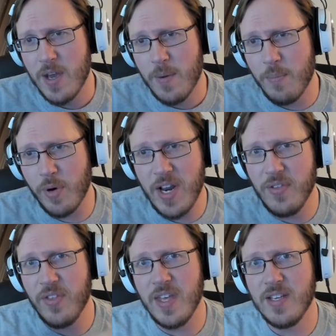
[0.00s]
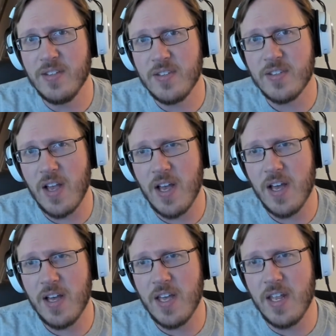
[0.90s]
brain things
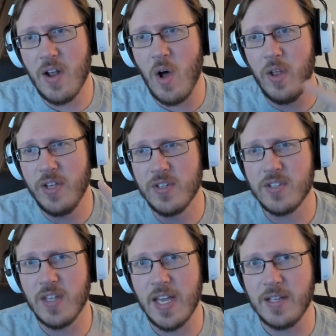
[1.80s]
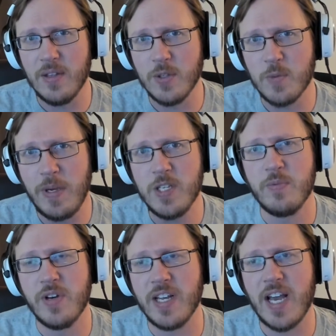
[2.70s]
in all his little Space
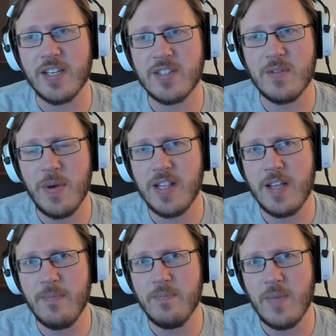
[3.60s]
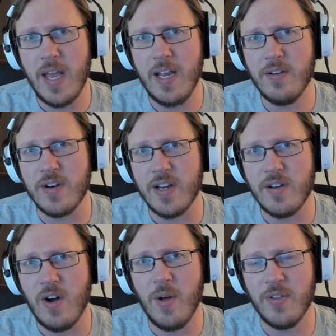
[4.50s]
Marine guys to make them angry
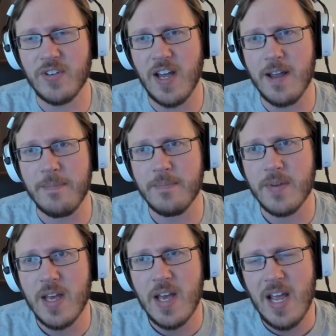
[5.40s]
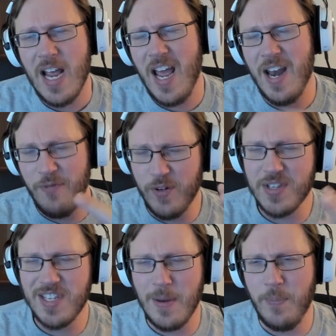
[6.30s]
all the time. And at
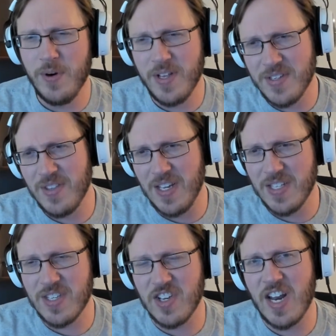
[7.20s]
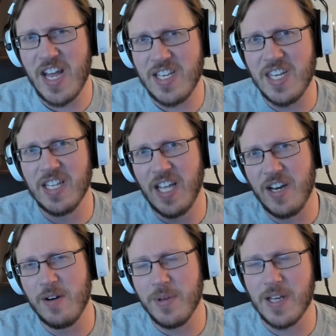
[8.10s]
first the Emperor doesn't think it's a good idea, and
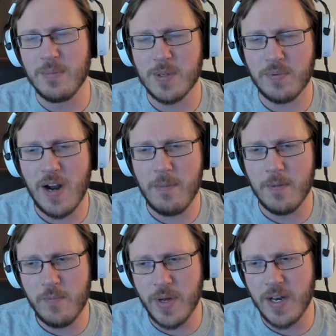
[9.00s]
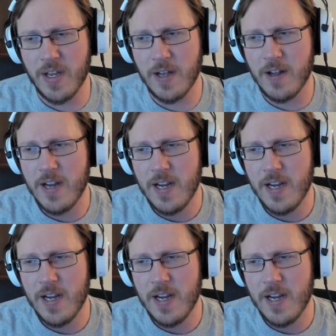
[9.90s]
later it becomes a problem, but